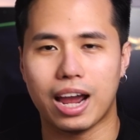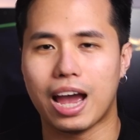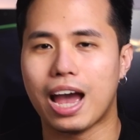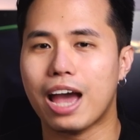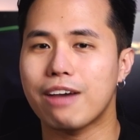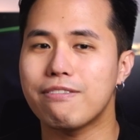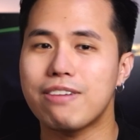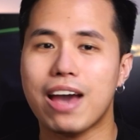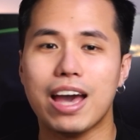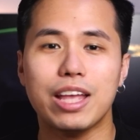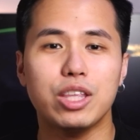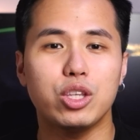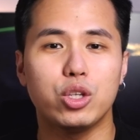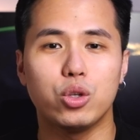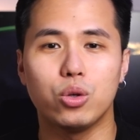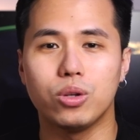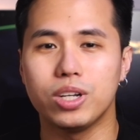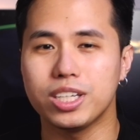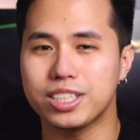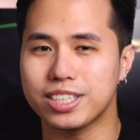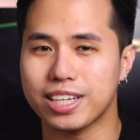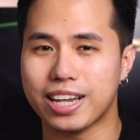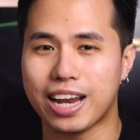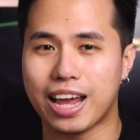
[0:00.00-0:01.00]
I've had
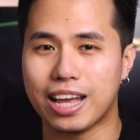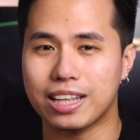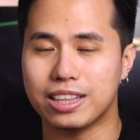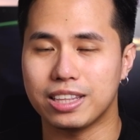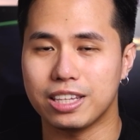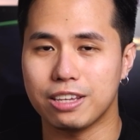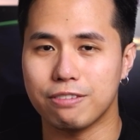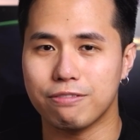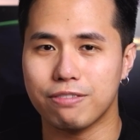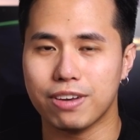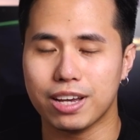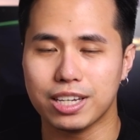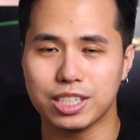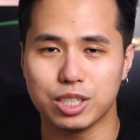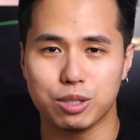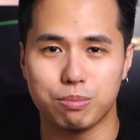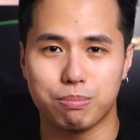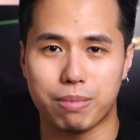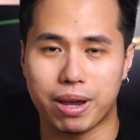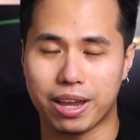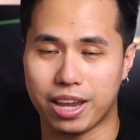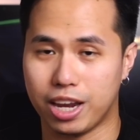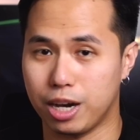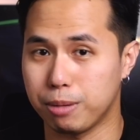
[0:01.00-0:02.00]
units that had
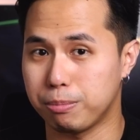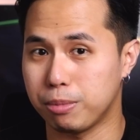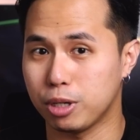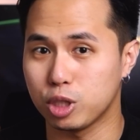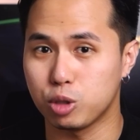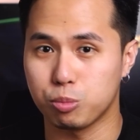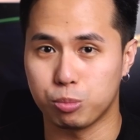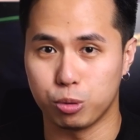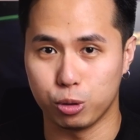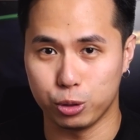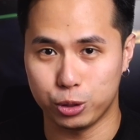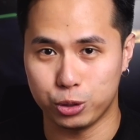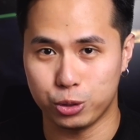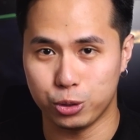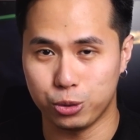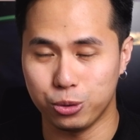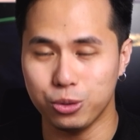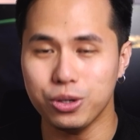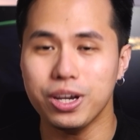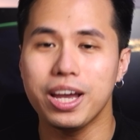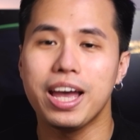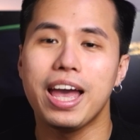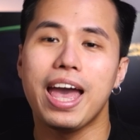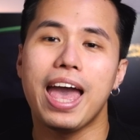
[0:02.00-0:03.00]
defects, my AirPods Pro
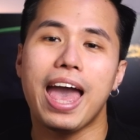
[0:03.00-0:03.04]
2,